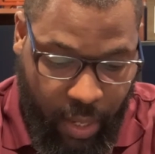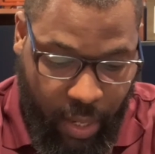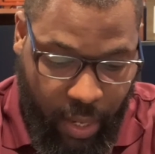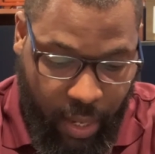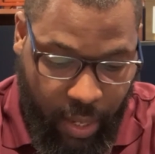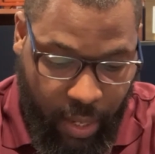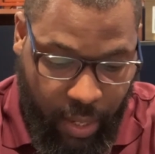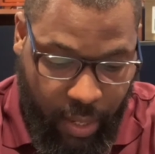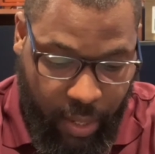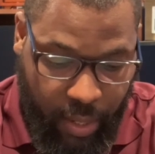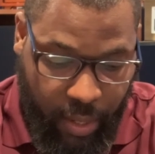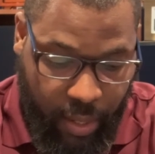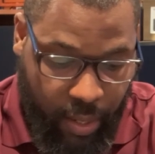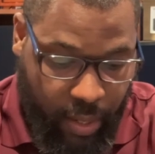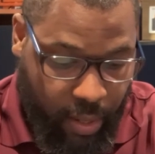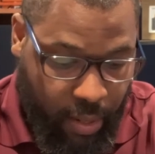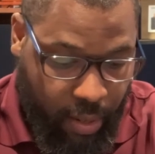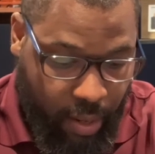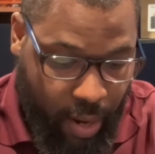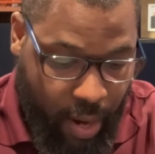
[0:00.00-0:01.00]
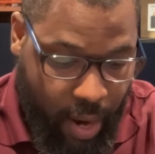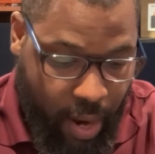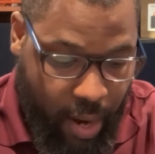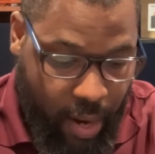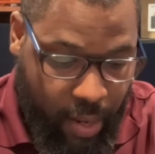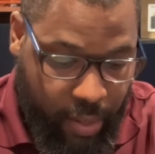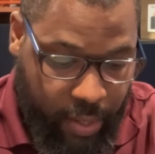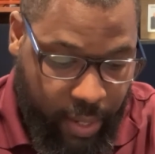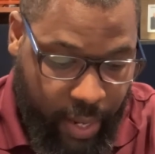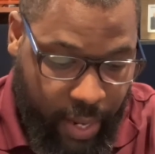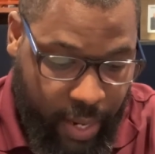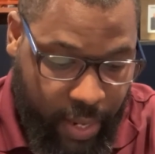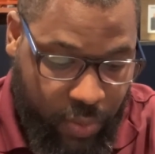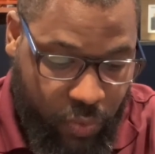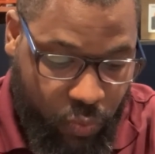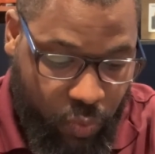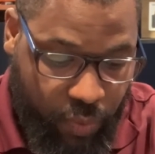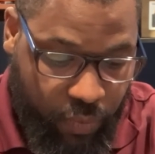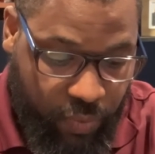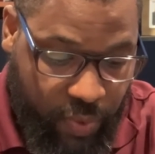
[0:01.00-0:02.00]
Uh, God has
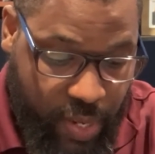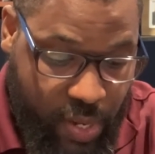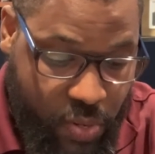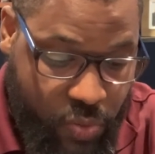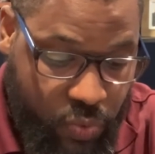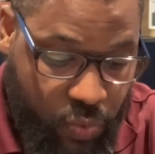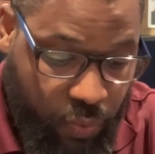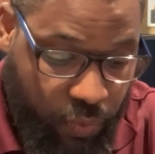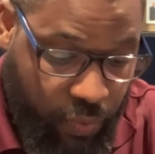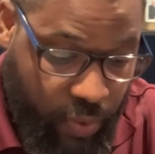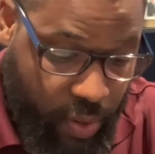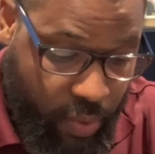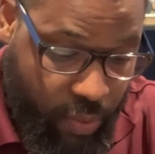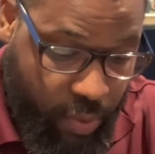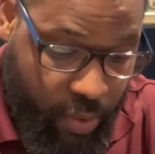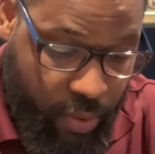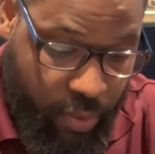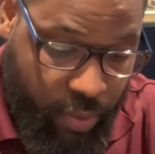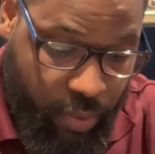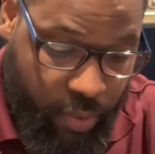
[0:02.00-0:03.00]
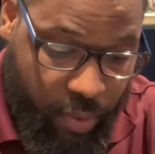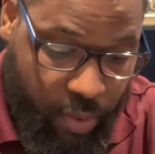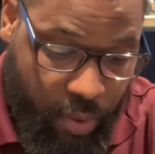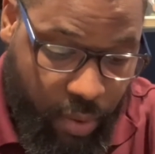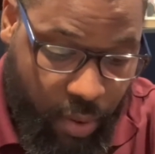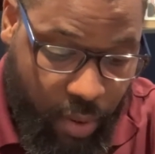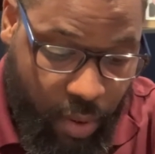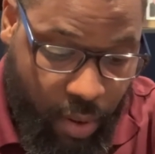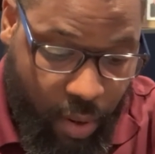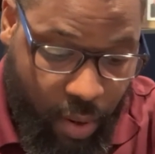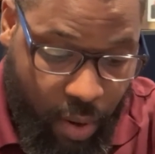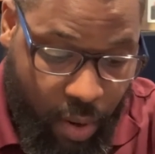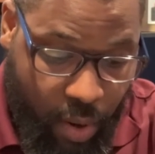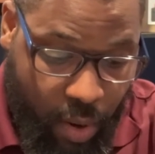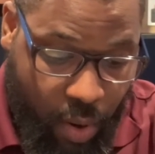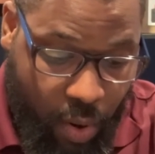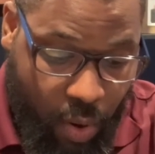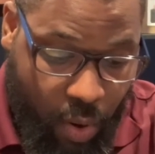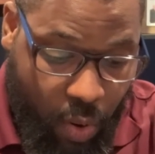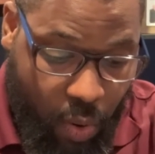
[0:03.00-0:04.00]
revealed to Pharaoh
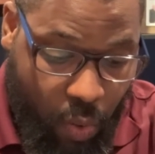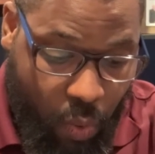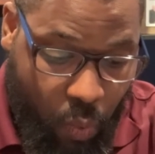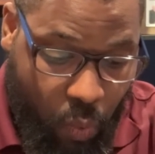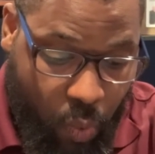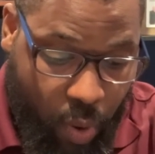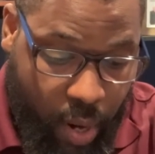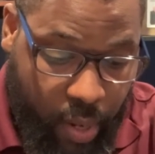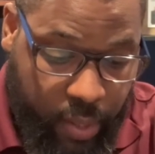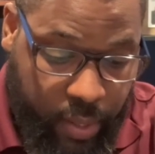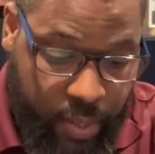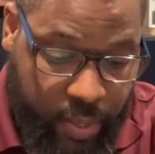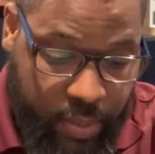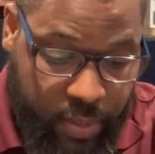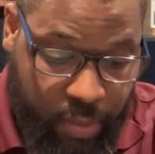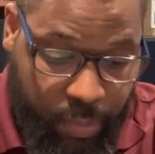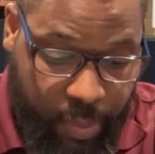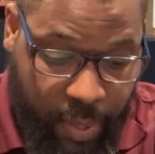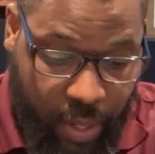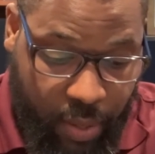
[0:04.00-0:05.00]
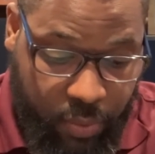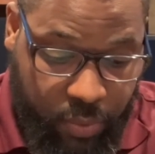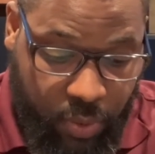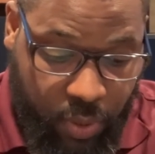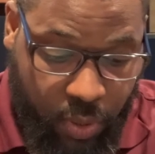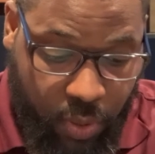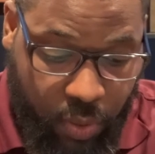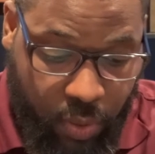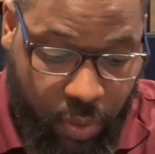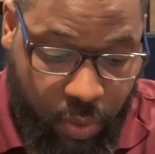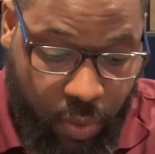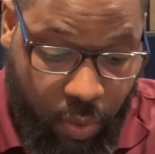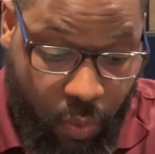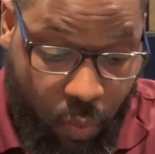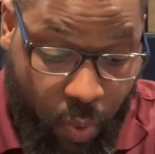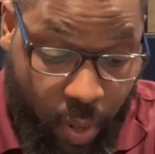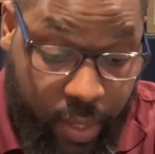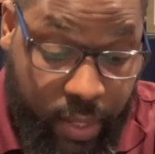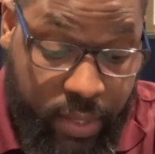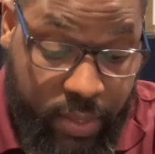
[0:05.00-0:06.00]
what is about,
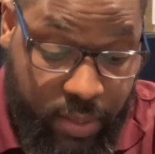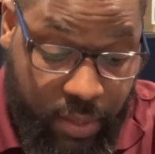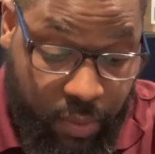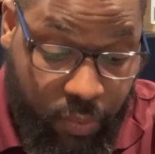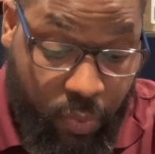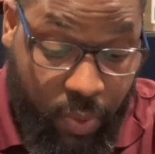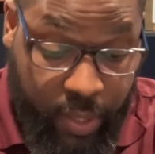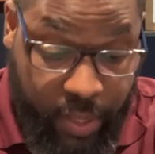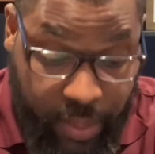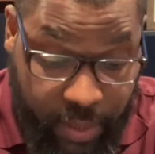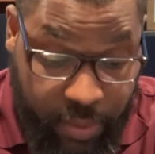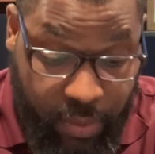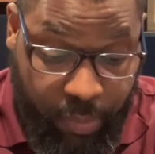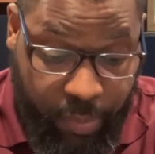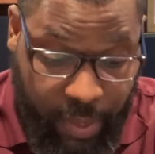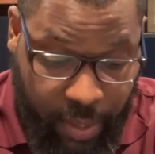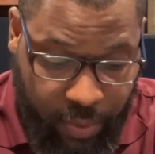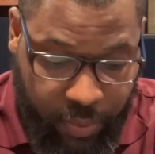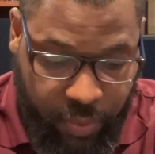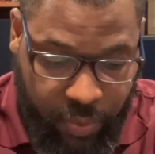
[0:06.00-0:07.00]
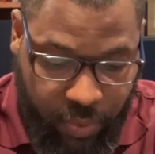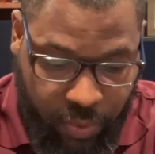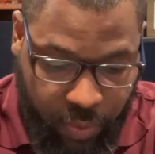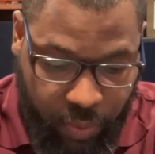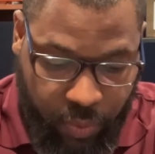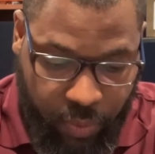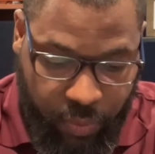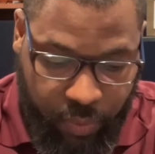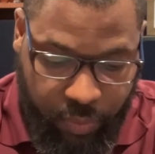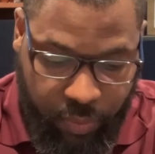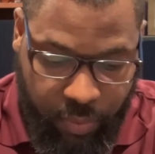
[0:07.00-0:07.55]
what he's, what he's about to do.